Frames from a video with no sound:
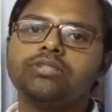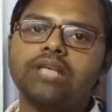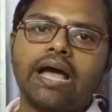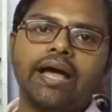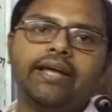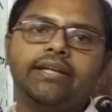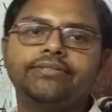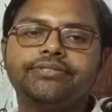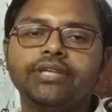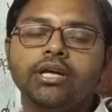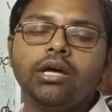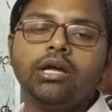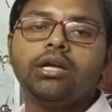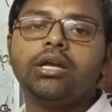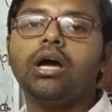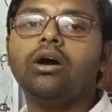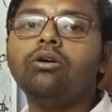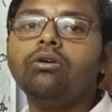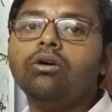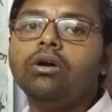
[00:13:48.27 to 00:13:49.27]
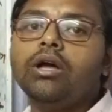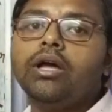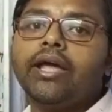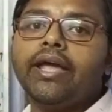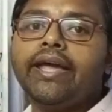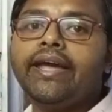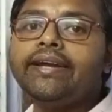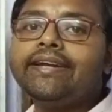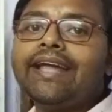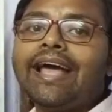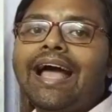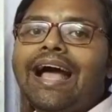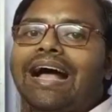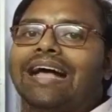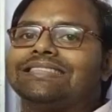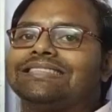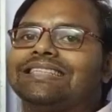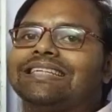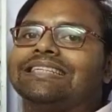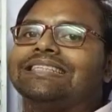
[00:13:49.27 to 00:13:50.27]
size. Now it
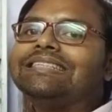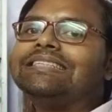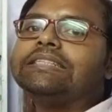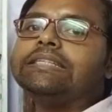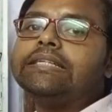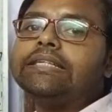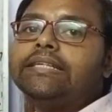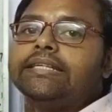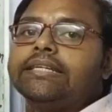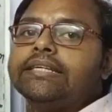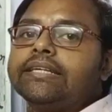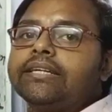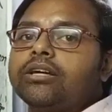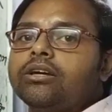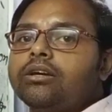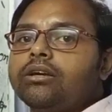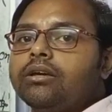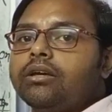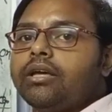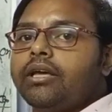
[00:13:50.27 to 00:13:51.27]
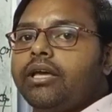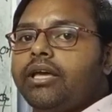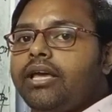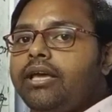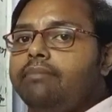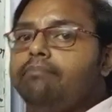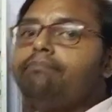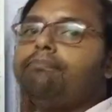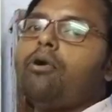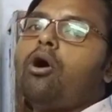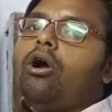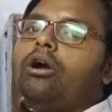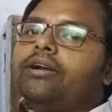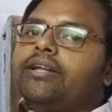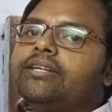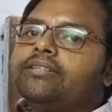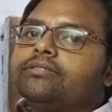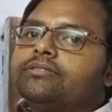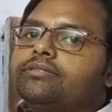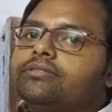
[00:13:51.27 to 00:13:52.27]
has an
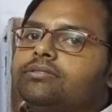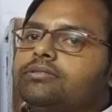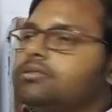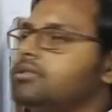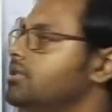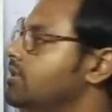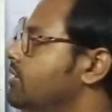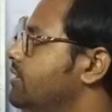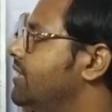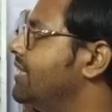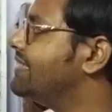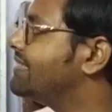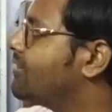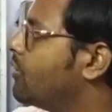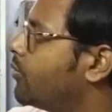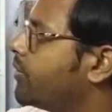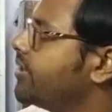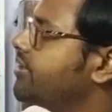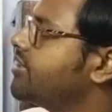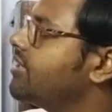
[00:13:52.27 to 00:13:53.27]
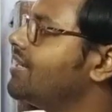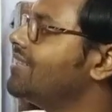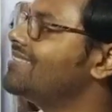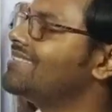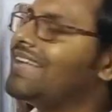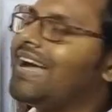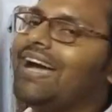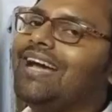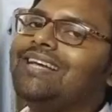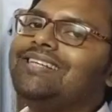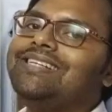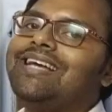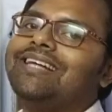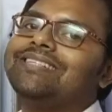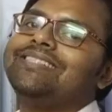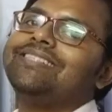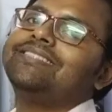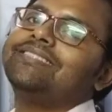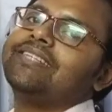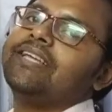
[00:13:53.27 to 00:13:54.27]
importance. This location and size
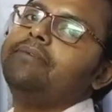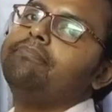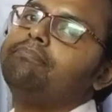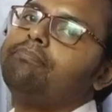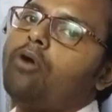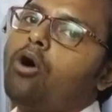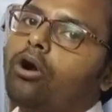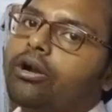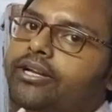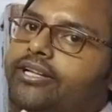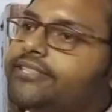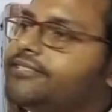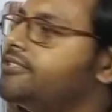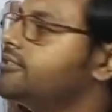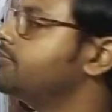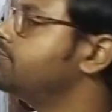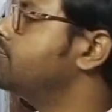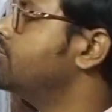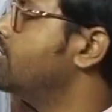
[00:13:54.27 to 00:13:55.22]
has its importance